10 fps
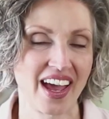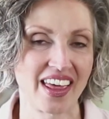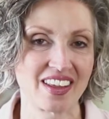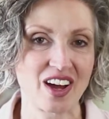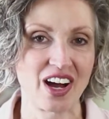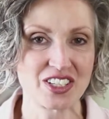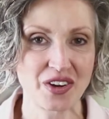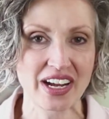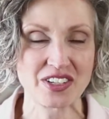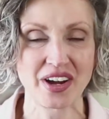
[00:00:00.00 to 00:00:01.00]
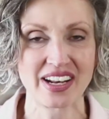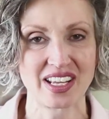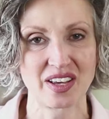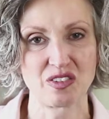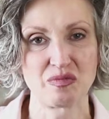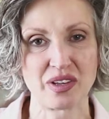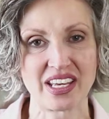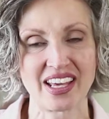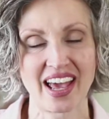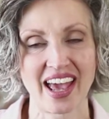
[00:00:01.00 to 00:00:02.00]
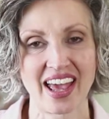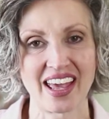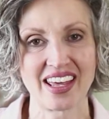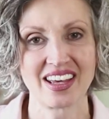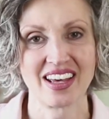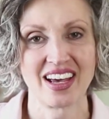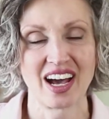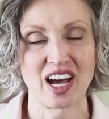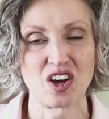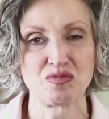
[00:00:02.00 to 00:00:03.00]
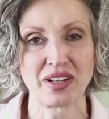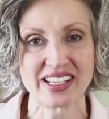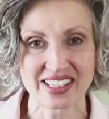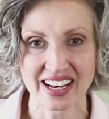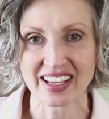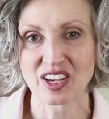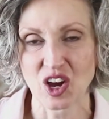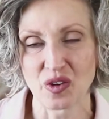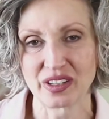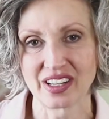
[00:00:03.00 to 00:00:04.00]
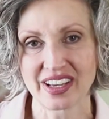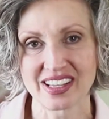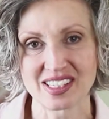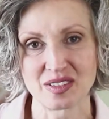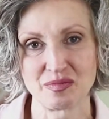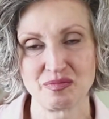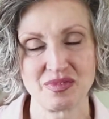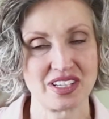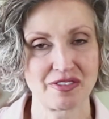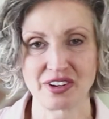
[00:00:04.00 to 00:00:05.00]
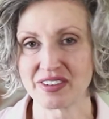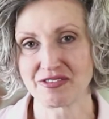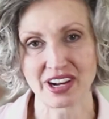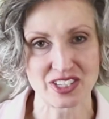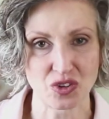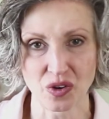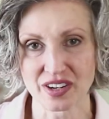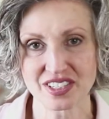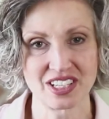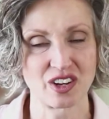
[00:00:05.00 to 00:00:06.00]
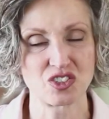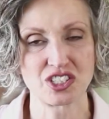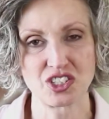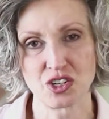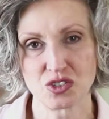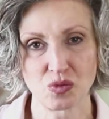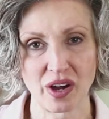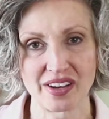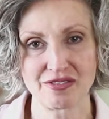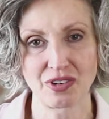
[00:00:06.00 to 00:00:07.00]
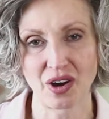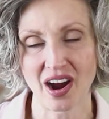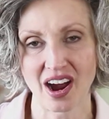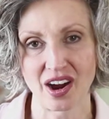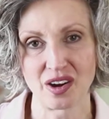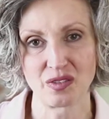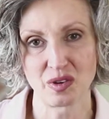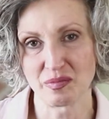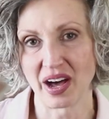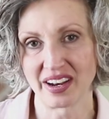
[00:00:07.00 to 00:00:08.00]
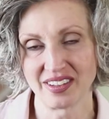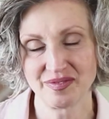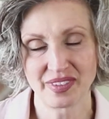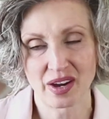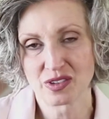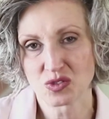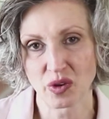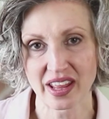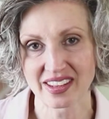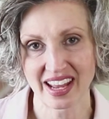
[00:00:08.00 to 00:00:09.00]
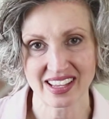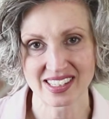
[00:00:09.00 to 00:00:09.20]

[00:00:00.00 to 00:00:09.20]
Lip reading: and the contractor had given me a place that I could go and look at some different front doors, to choose one for our remodel. That was one of the next